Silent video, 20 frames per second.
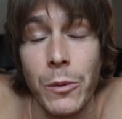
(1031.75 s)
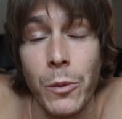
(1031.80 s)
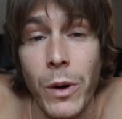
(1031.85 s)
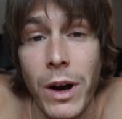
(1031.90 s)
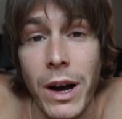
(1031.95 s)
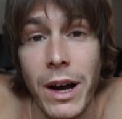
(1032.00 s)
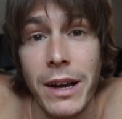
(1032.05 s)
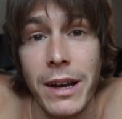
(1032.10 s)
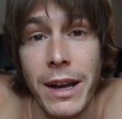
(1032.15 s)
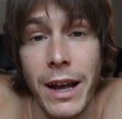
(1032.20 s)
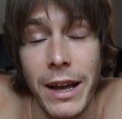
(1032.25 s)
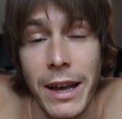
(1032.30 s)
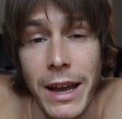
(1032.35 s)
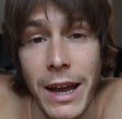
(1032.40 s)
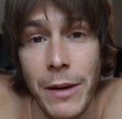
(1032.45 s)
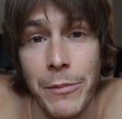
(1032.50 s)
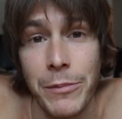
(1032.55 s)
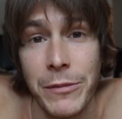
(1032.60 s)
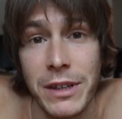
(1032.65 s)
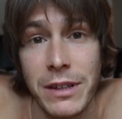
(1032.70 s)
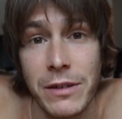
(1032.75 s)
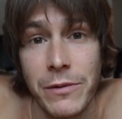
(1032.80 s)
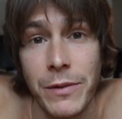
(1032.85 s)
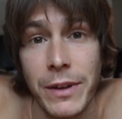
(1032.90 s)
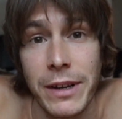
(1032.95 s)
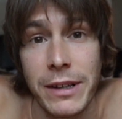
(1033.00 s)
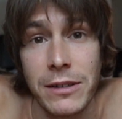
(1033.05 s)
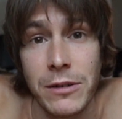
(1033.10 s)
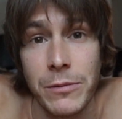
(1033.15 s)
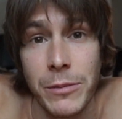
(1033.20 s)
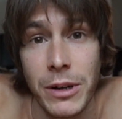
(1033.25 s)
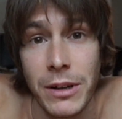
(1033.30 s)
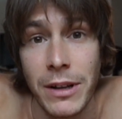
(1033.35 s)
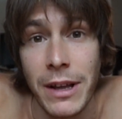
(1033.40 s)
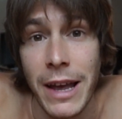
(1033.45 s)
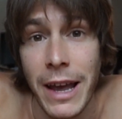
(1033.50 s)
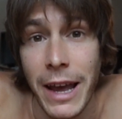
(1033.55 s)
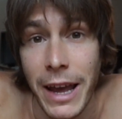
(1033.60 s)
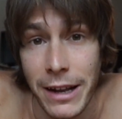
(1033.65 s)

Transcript: why I am this flexible